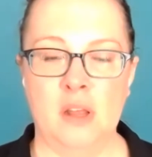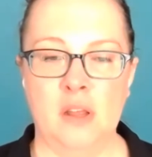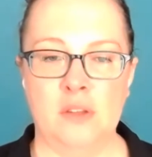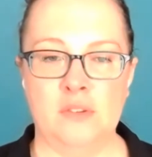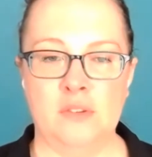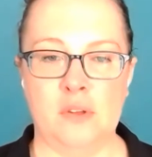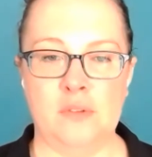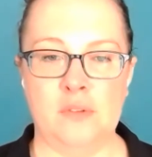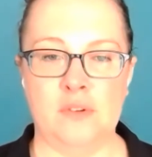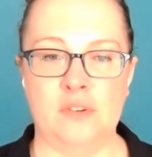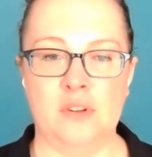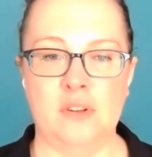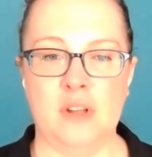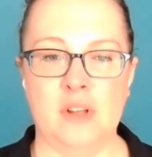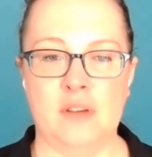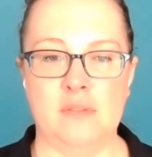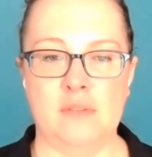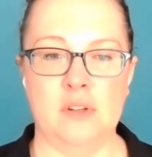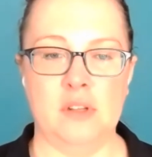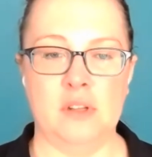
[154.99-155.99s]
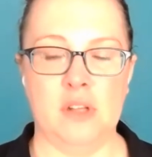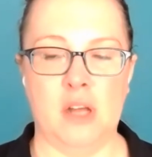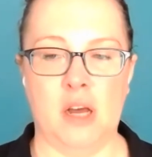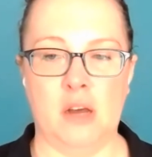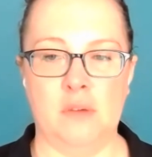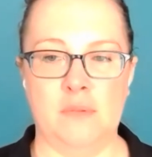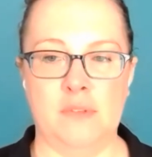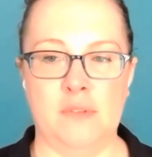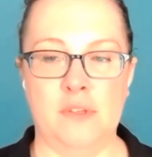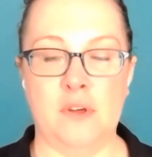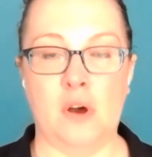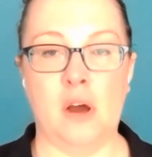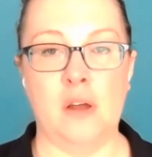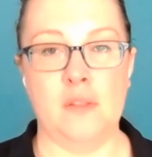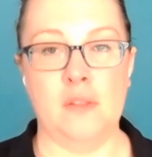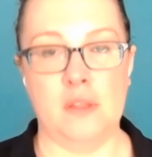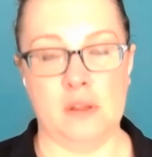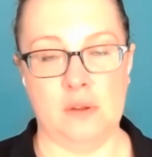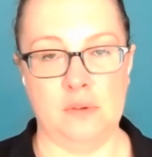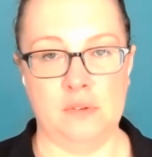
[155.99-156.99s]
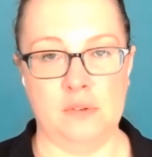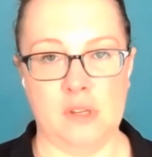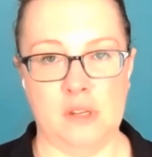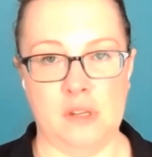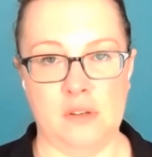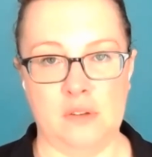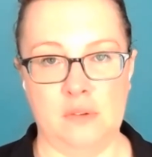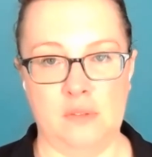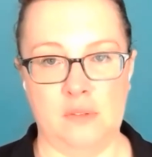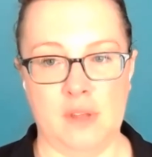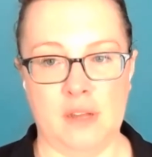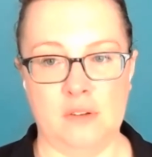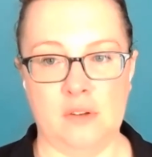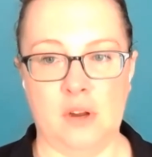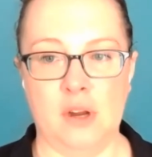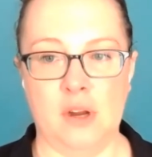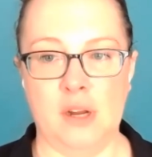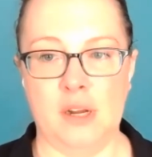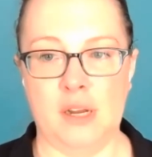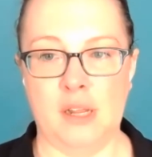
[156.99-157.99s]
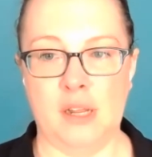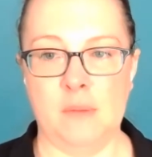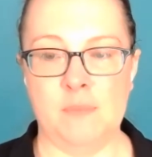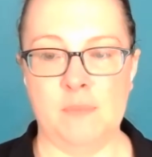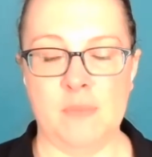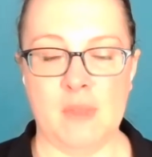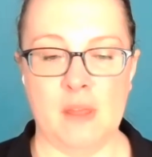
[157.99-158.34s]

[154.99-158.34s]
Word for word: So there's a level of thought that goes into that targeting.